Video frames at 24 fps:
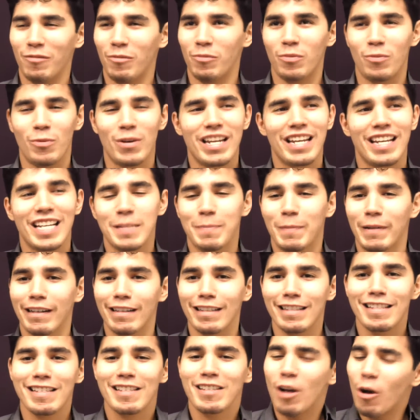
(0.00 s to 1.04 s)
we
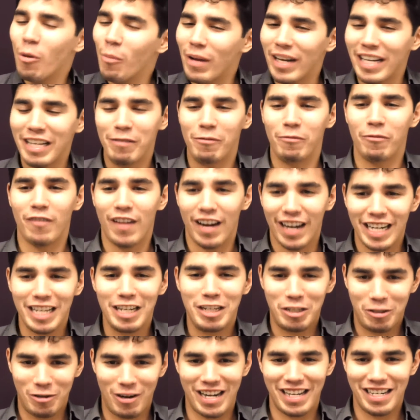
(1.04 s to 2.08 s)
experienced so many
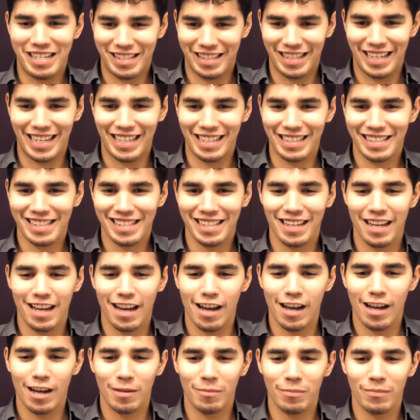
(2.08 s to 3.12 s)
very strange things.
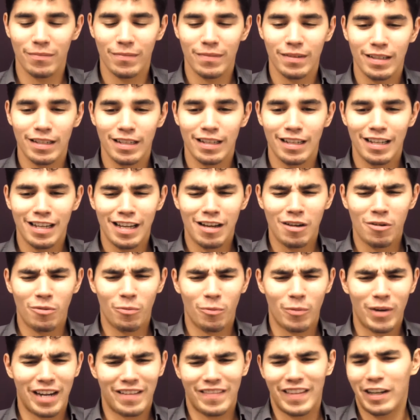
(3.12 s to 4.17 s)
Um,
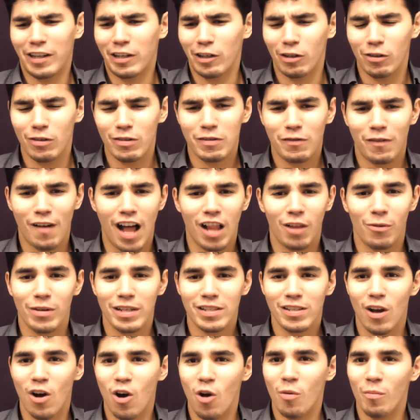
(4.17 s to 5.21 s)
we had like girls follow
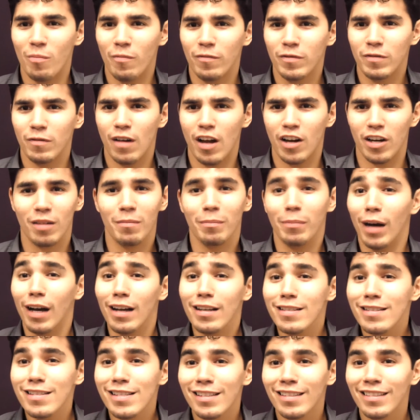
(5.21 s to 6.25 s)
us home on our
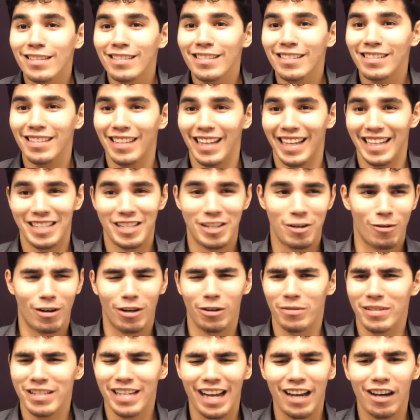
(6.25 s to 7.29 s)
bus, like to
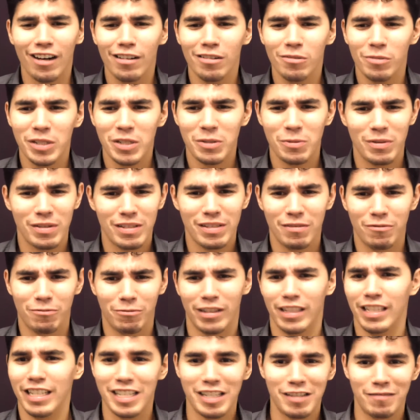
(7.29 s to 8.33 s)
our hotel, which was
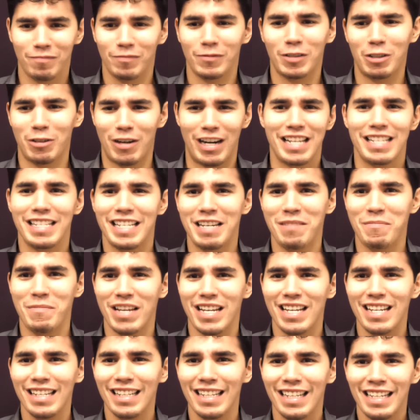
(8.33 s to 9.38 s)
really crazy to
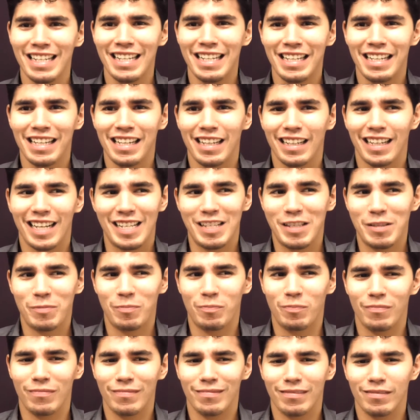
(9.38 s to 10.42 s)
me. Yeah.
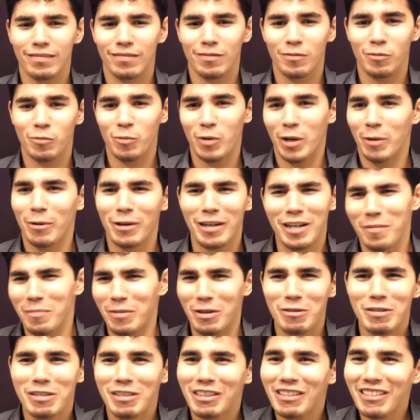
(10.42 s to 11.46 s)
Because we were in a
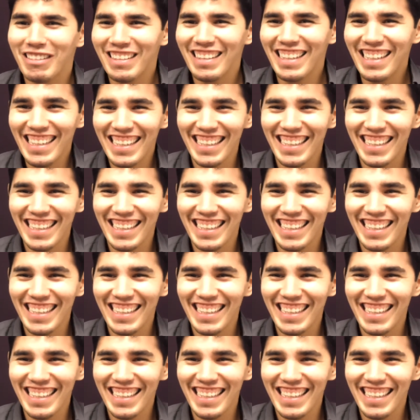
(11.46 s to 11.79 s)
musical.